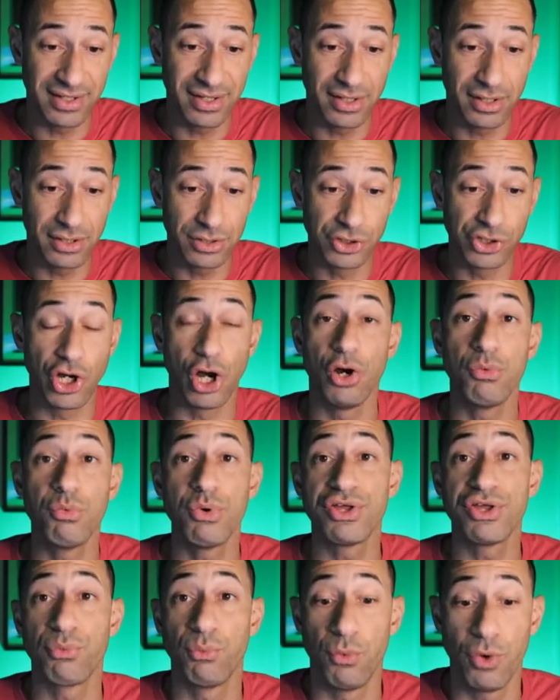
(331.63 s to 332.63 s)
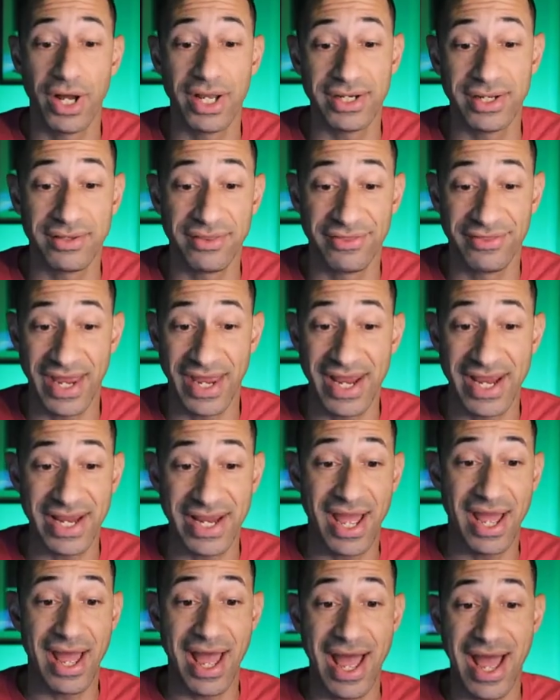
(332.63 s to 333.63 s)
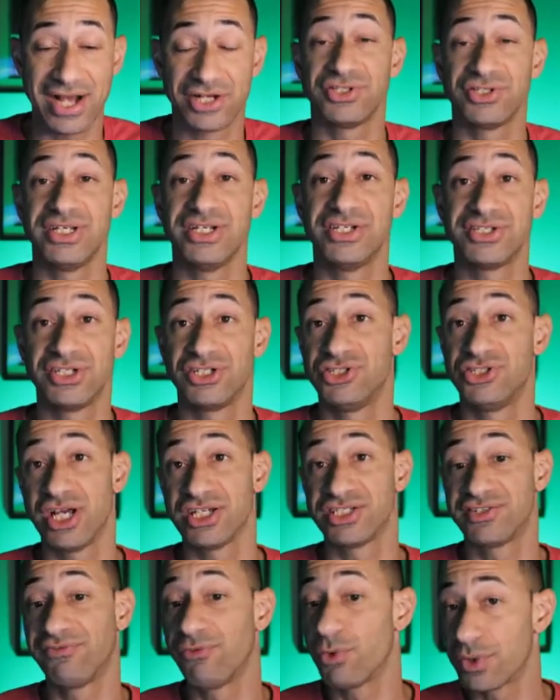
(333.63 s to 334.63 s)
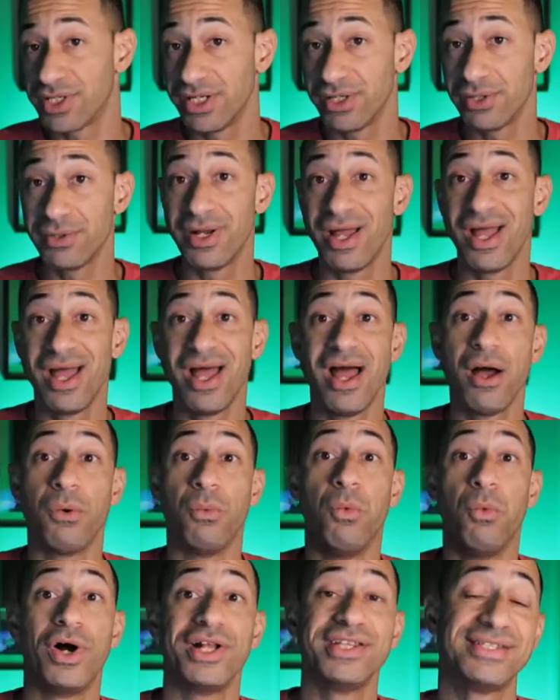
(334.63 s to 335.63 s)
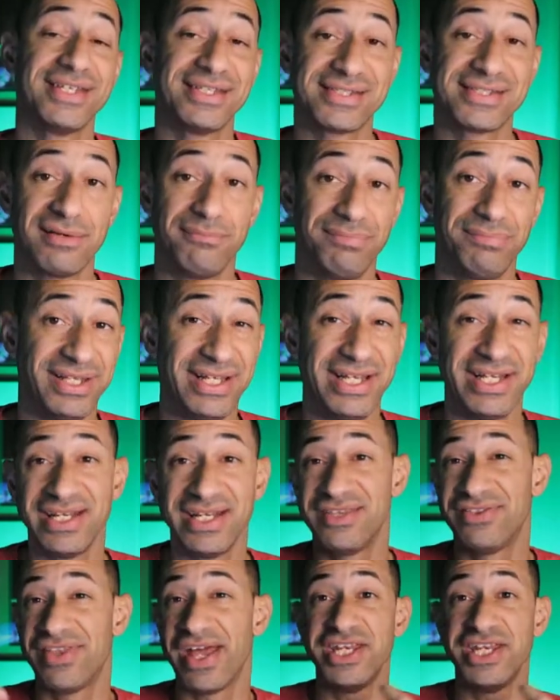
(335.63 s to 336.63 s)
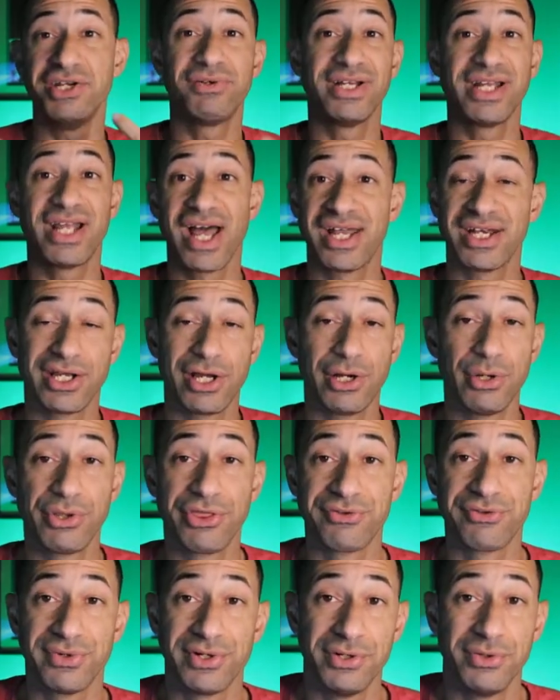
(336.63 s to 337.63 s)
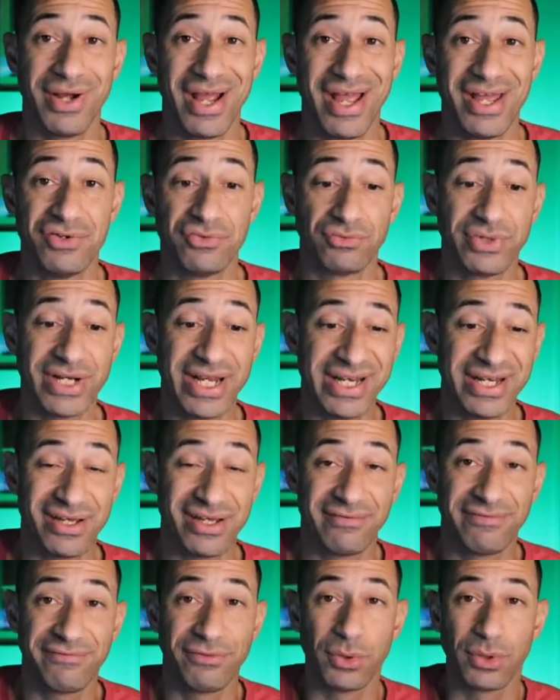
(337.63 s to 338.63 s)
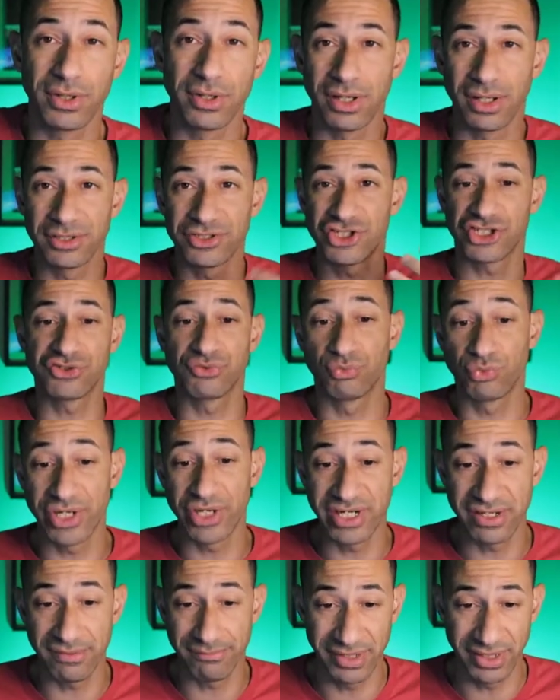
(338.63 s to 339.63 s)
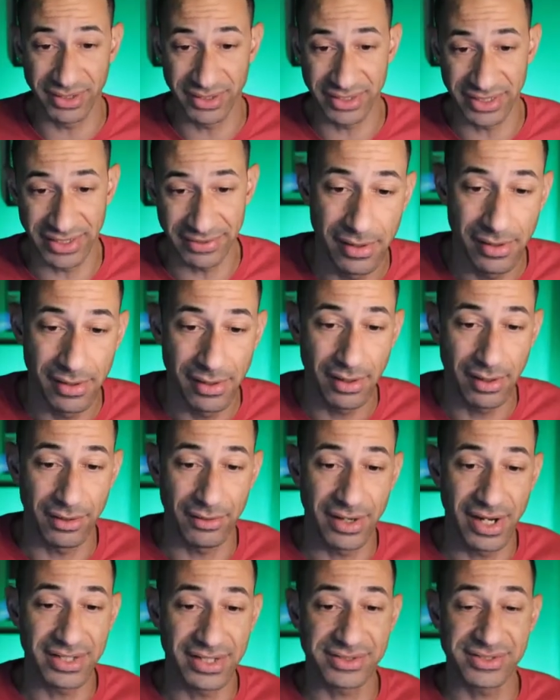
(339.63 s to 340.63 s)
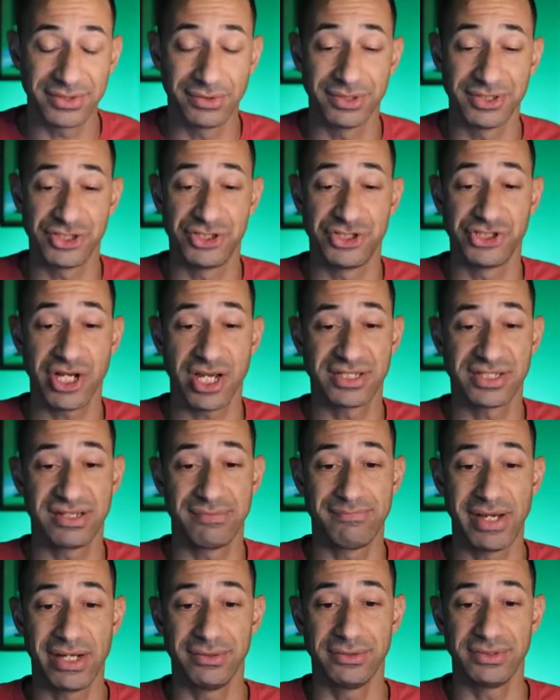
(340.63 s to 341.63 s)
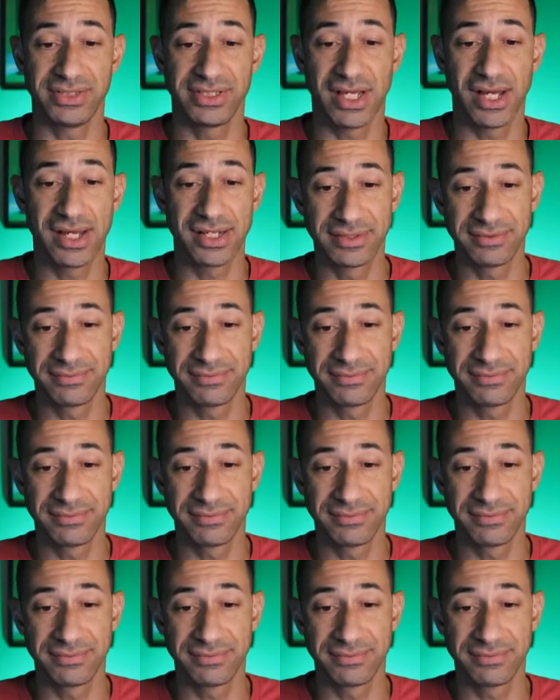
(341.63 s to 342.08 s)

go with what they actually suggest for you. Once it's completed, then you can kind of go through and read it for just readability. All right, so it's just about done.